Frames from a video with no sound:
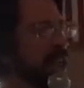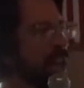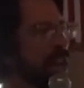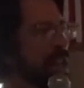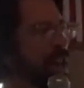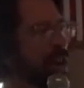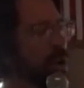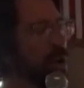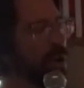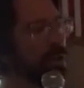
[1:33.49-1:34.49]
And yet
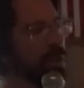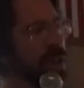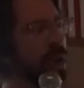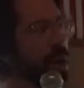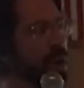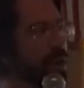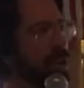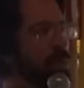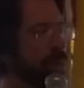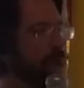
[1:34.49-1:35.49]
all of the
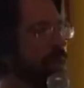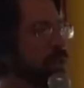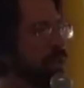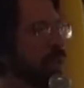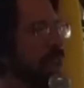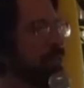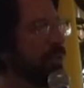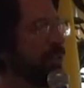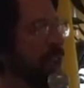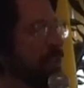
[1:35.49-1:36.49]
arguments in
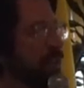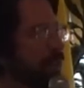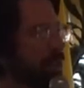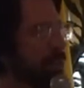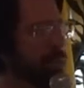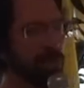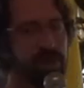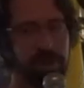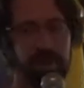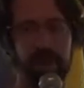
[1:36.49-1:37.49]
favor of
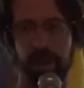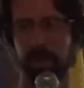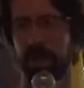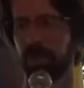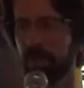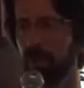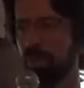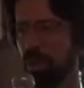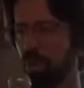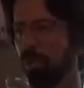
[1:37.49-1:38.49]
abortion coming from
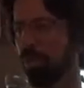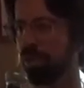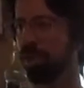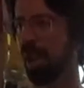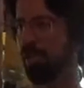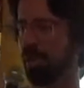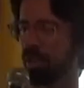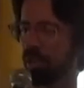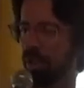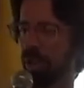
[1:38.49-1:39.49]
pro-abortion
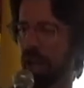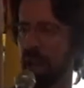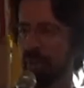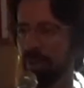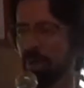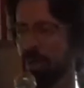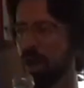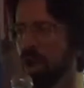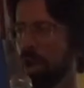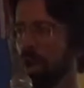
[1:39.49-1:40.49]
advocates in our capital
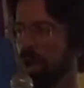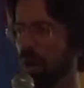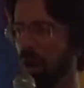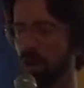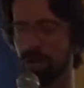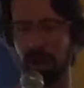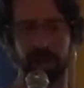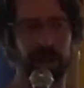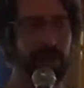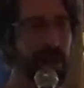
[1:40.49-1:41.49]
are
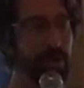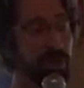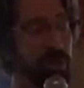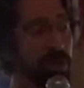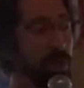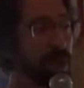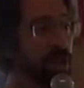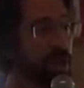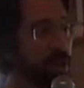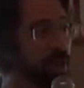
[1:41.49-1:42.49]
talking about this
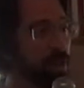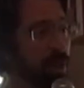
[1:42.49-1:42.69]
situation.